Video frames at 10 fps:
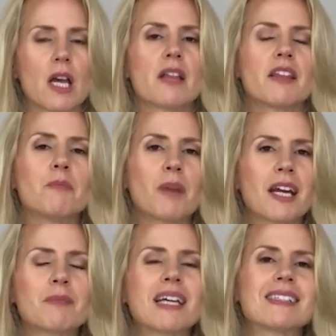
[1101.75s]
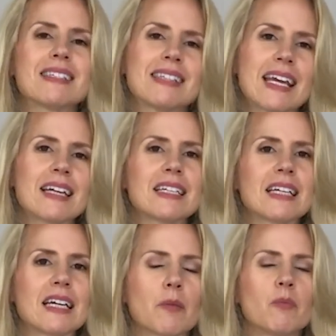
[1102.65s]
that might make
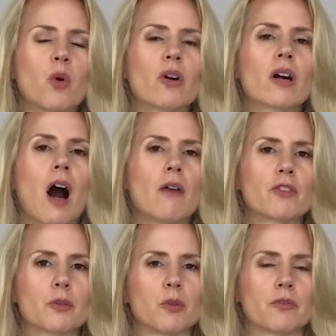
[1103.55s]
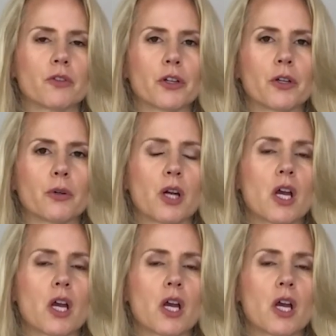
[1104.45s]
standing more comfortable for you.